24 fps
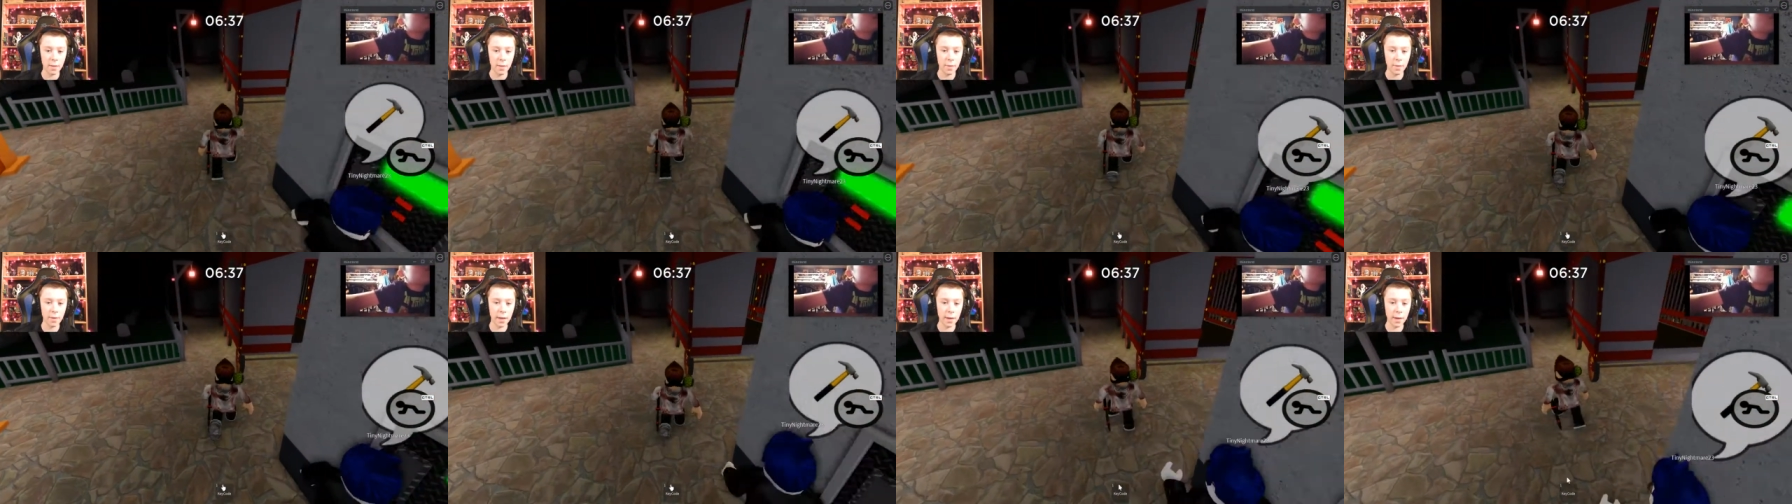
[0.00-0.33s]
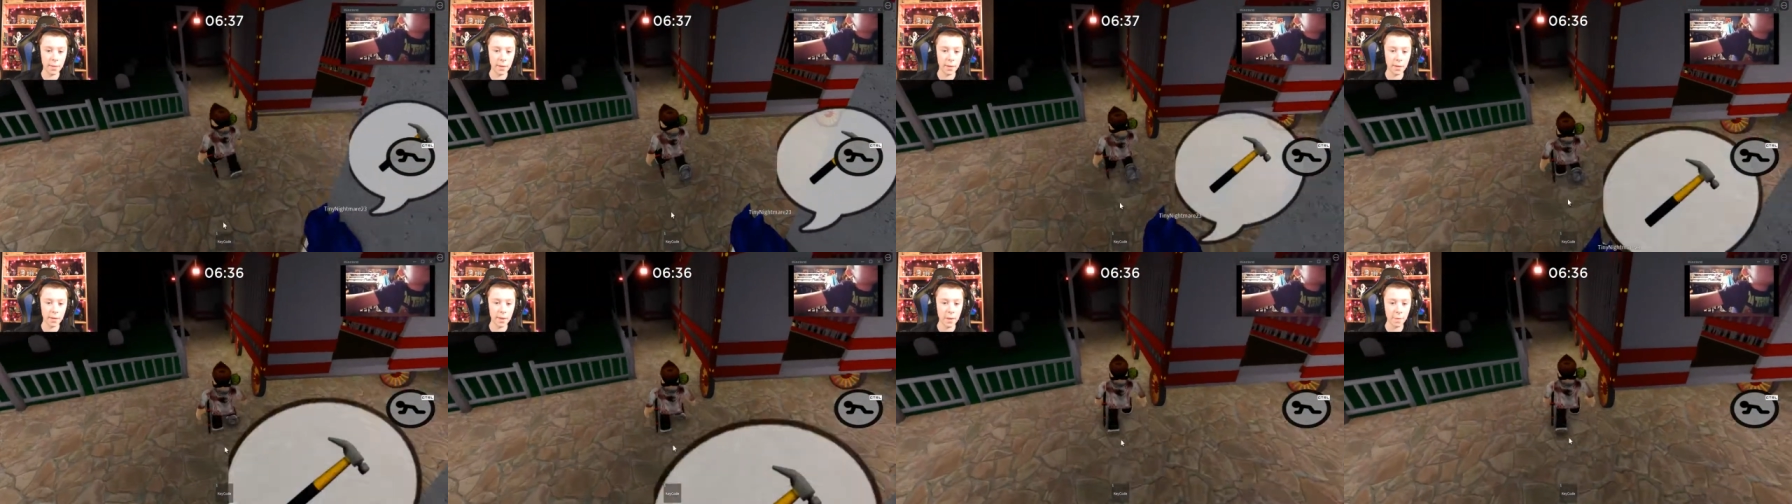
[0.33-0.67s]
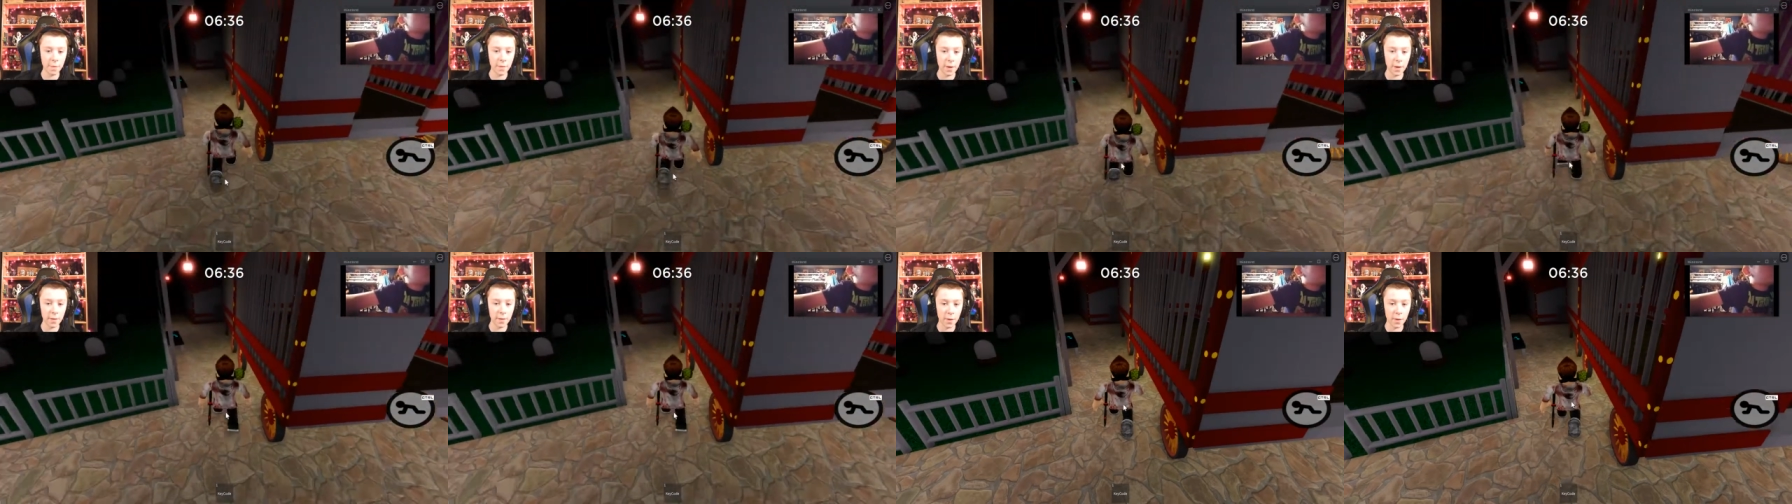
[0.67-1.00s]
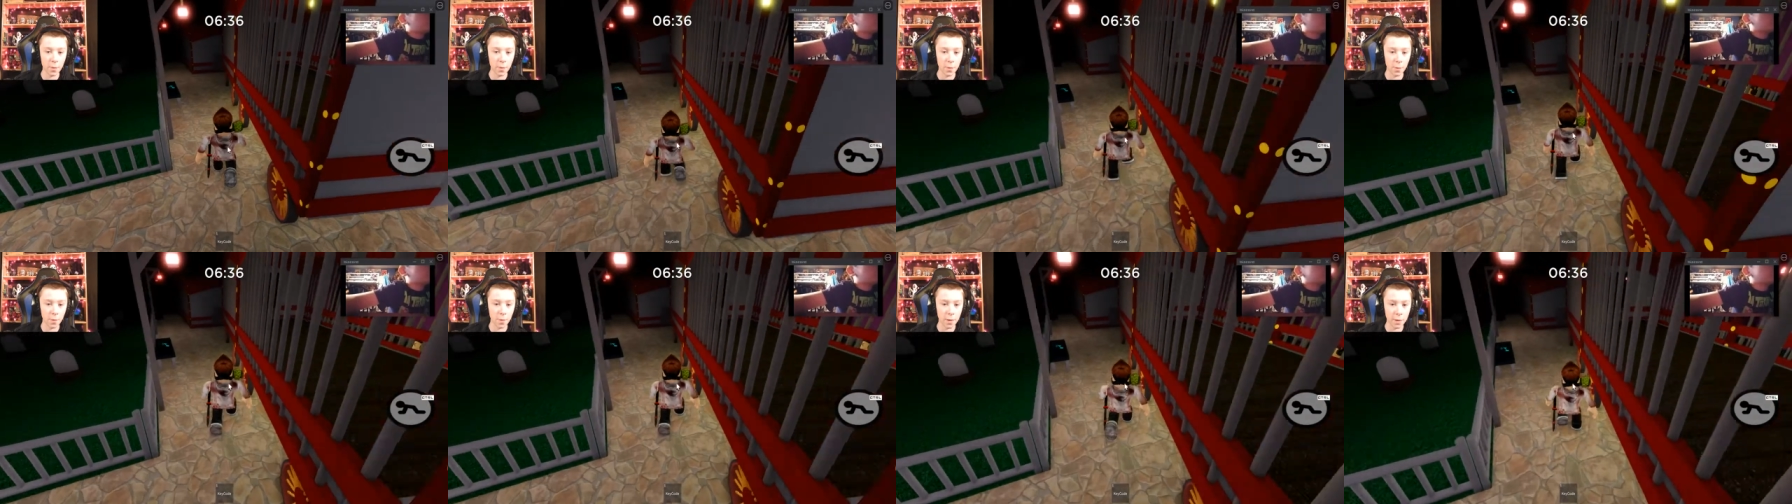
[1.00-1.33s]
Now we see you the
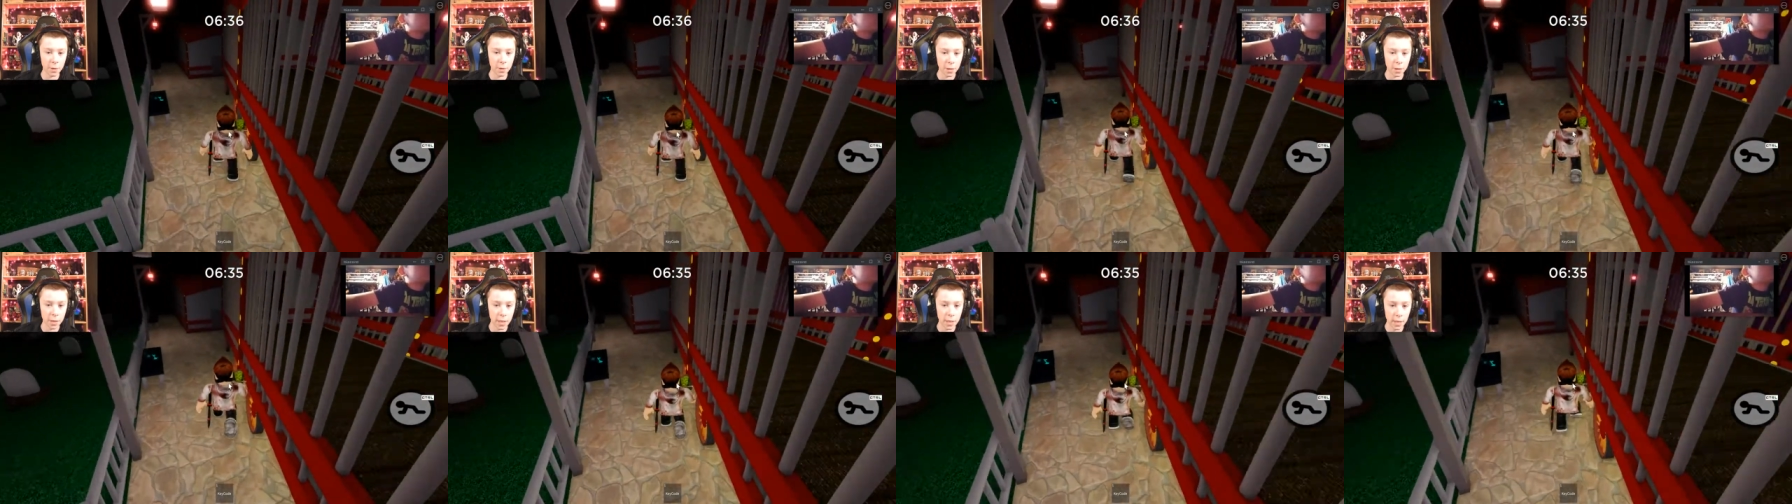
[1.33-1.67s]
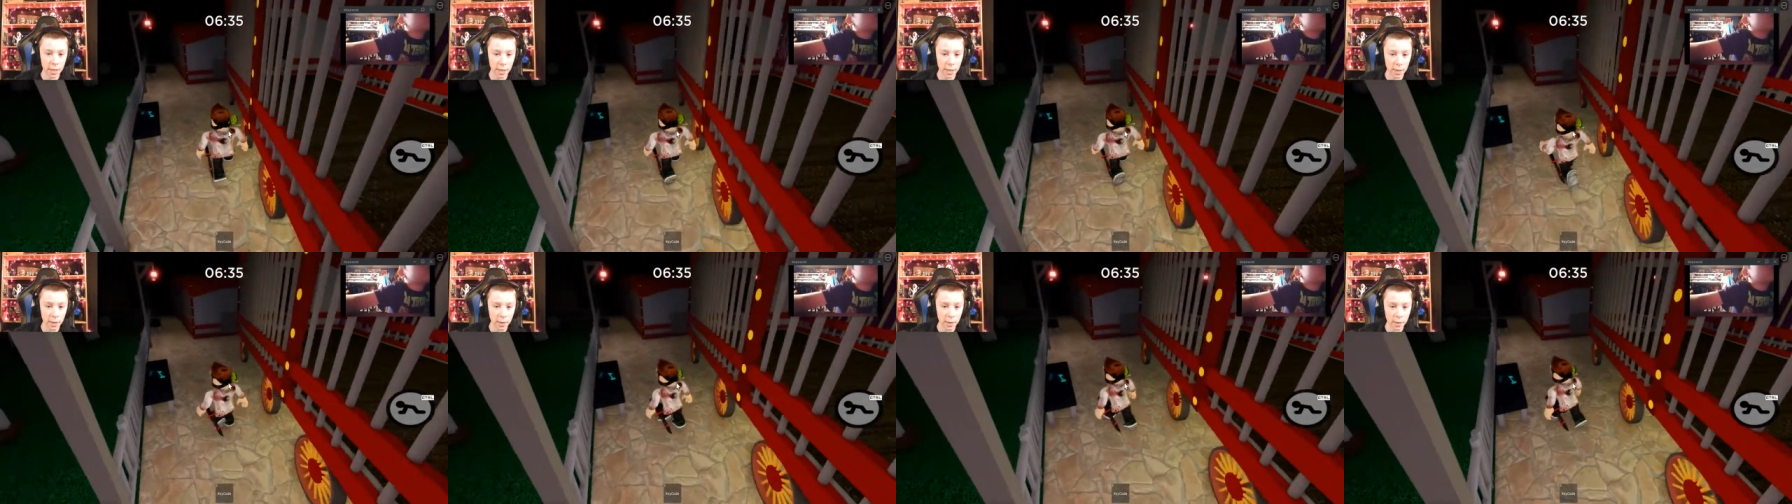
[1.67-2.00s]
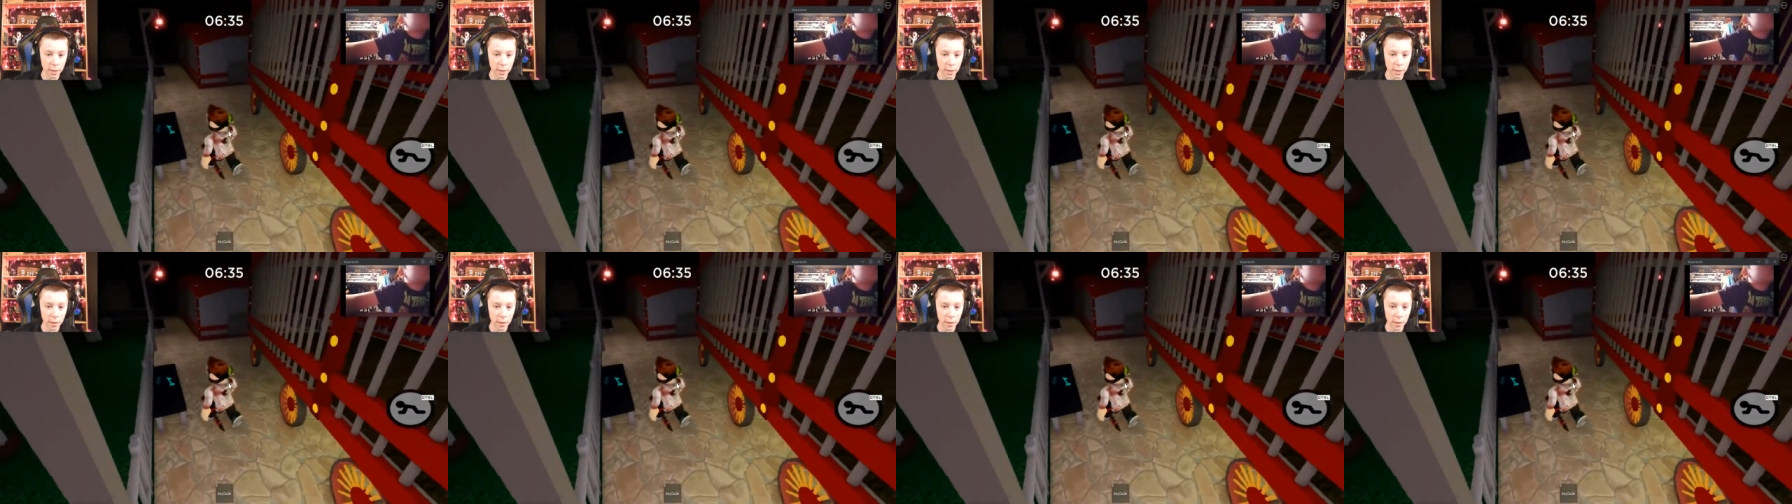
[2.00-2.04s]
orange key.